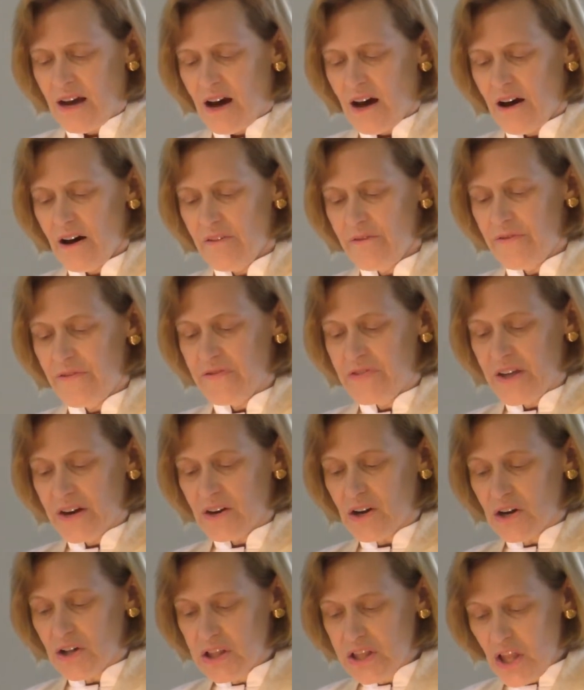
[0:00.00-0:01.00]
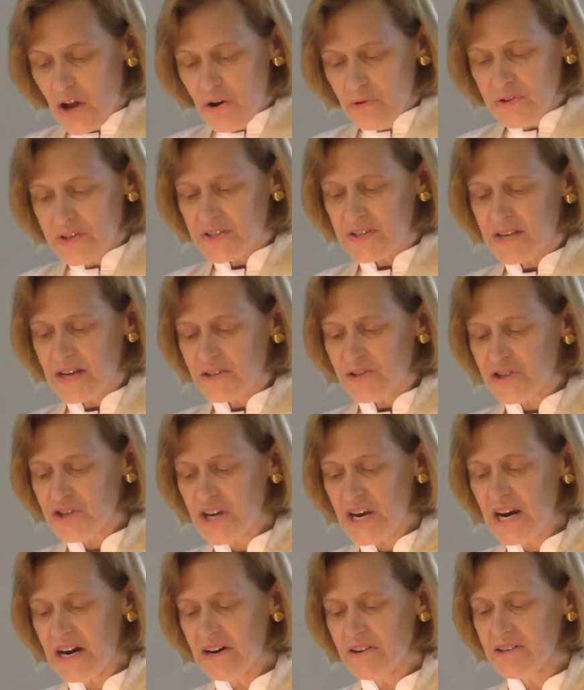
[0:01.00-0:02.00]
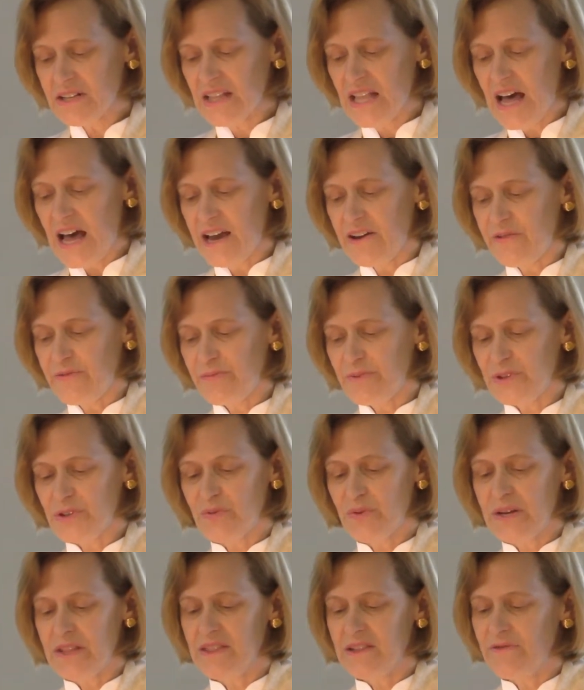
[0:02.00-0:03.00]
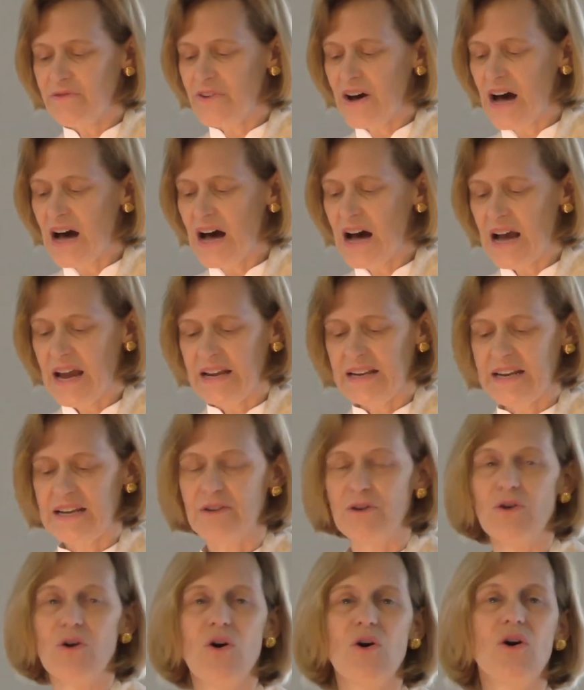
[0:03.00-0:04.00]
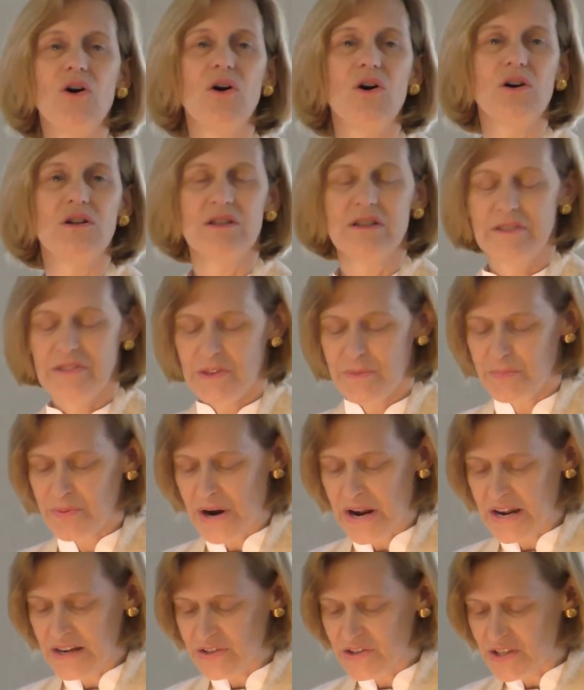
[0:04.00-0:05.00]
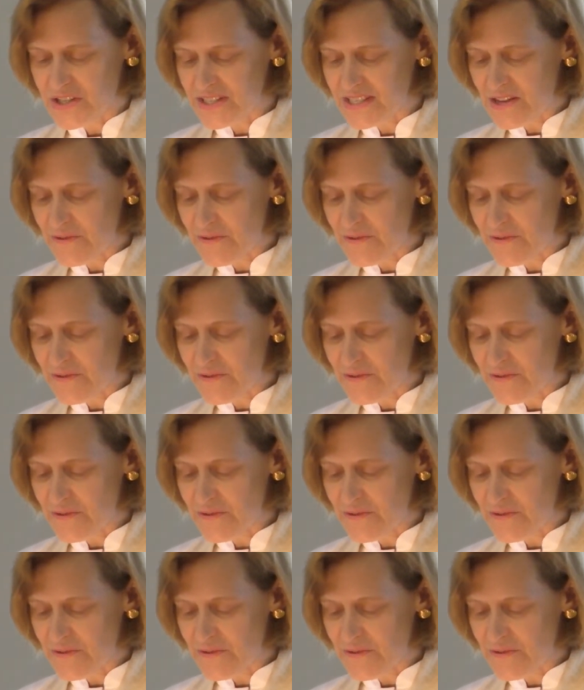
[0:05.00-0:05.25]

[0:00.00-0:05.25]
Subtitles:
of the close shared life between the vine and all the branches.